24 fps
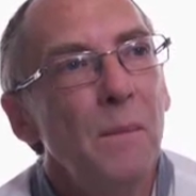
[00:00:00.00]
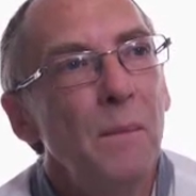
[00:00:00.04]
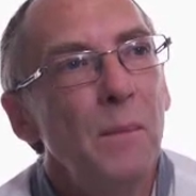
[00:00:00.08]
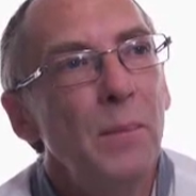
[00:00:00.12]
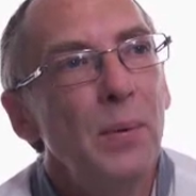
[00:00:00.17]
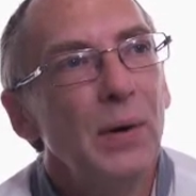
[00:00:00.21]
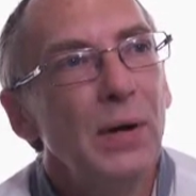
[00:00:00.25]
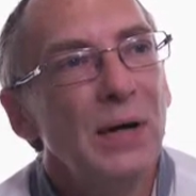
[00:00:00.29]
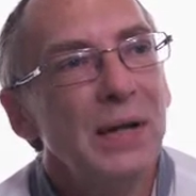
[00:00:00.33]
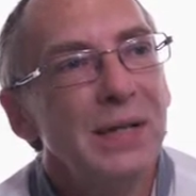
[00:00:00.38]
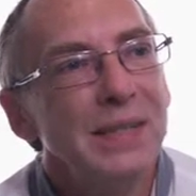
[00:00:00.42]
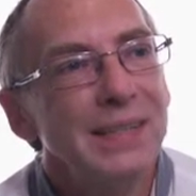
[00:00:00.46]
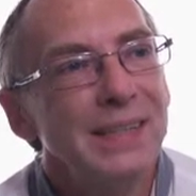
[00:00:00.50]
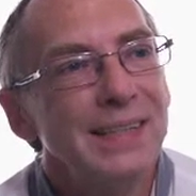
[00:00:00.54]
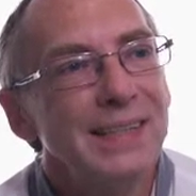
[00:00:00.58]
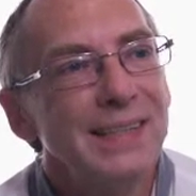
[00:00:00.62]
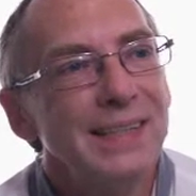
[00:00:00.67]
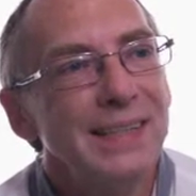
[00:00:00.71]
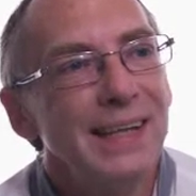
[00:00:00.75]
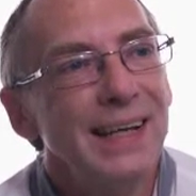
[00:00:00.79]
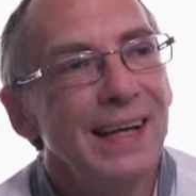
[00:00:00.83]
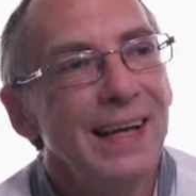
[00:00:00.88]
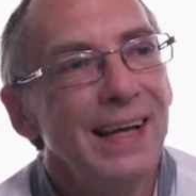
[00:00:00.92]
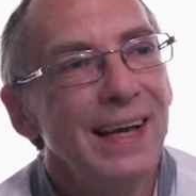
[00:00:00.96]
But
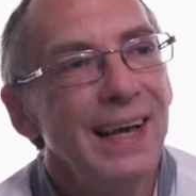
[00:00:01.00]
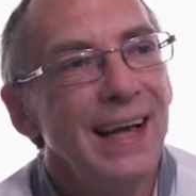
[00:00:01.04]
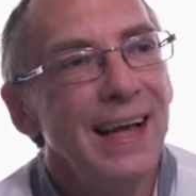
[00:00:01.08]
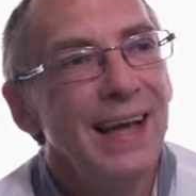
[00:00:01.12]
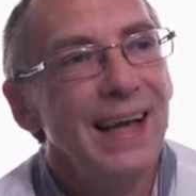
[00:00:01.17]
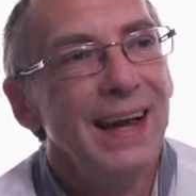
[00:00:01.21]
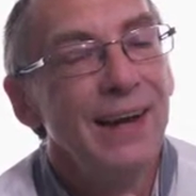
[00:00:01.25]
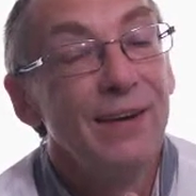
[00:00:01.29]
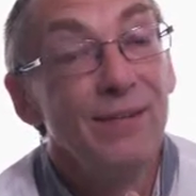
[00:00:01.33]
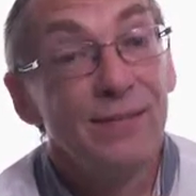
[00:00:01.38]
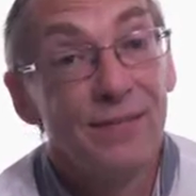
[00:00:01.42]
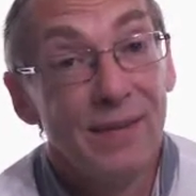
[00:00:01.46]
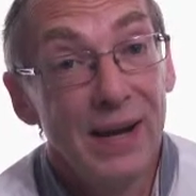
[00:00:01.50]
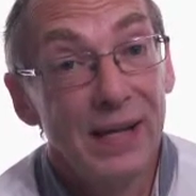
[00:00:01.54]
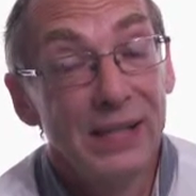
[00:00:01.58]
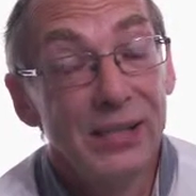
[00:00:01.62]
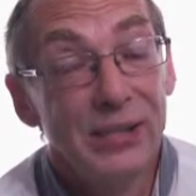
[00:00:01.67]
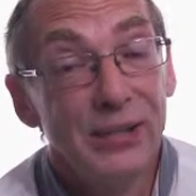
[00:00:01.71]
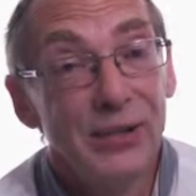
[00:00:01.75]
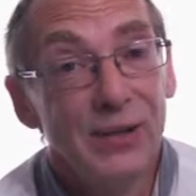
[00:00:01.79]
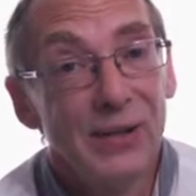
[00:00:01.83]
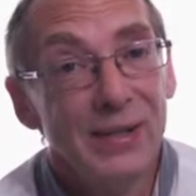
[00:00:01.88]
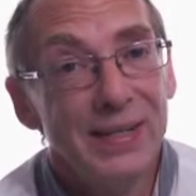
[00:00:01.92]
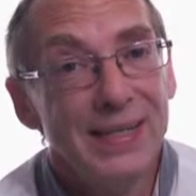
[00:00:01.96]
in a
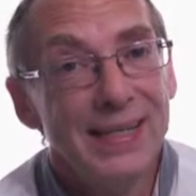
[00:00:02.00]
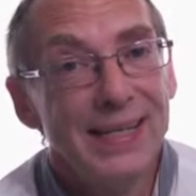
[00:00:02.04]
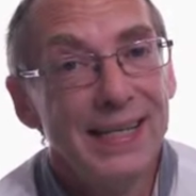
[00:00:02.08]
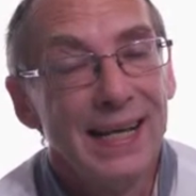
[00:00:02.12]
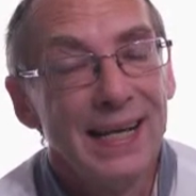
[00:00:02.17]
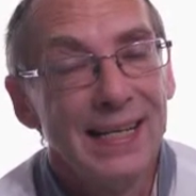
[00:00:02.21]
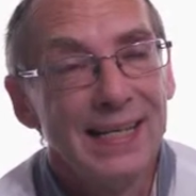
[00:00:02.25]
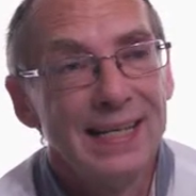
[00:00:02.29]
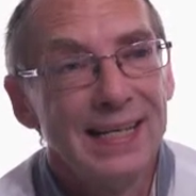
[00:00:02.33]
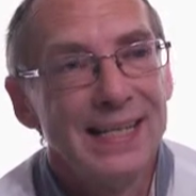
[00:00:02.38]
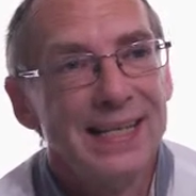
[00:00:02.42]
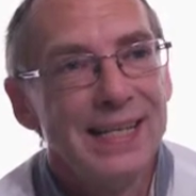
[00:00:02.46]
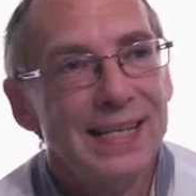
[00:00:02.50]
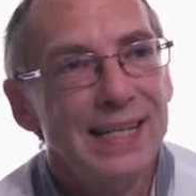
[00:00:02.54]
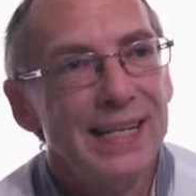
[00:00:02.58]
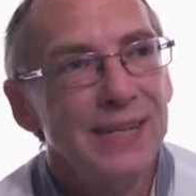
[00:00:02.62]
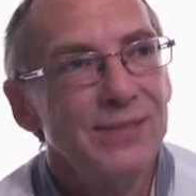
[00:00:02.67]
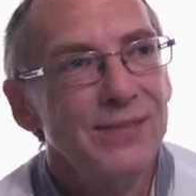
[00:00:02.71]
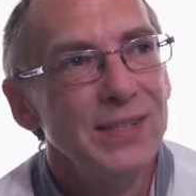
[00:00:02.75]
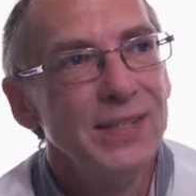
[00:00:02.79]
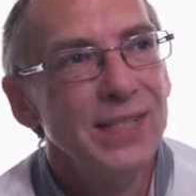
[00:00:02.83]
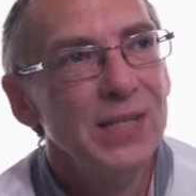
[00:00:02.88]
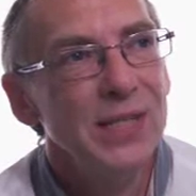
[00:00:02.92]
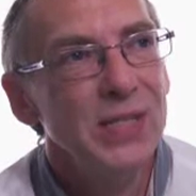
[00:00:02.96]
fashion context, it's a
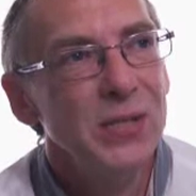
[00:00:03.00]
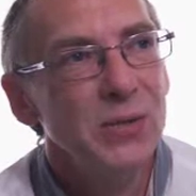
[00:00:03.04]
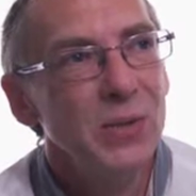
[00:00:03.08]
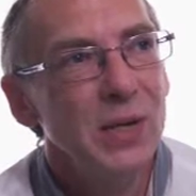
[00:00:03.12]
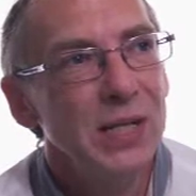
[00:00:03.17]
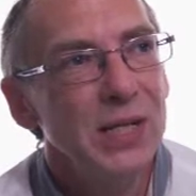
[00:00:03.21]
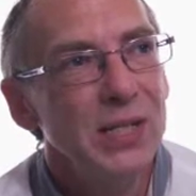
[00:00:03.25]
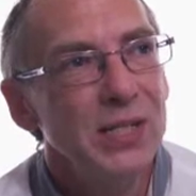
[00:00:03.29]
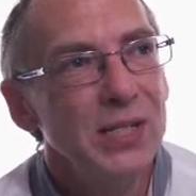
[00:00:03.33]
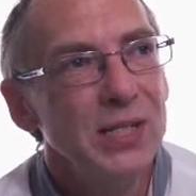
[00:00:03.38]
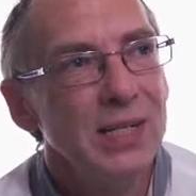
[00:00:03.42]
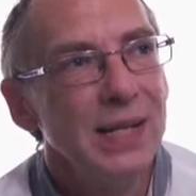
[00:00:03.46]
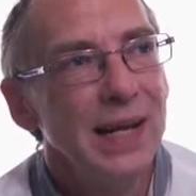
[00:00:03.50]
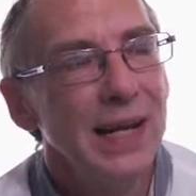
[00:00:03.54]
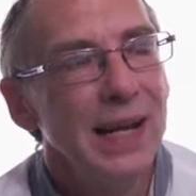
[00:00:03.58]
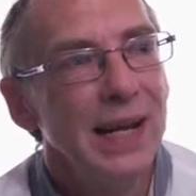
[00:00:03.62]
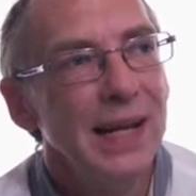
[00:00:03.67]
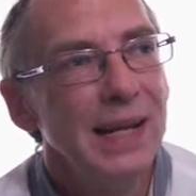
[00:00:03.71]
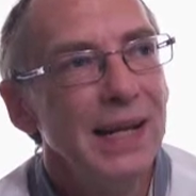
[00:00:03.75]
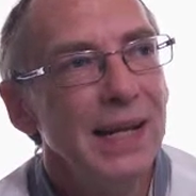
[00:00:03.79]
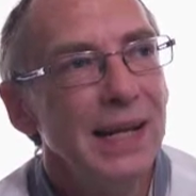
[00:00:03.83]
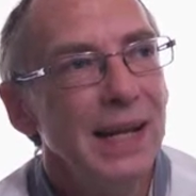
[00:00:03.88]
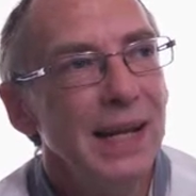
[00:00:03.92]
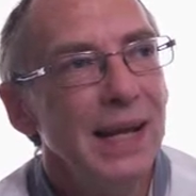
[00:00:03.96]
different situation,
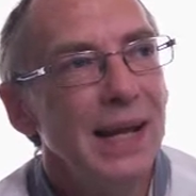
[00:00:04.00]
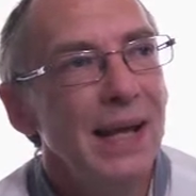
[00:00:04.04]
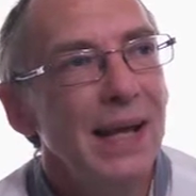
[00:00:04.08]
and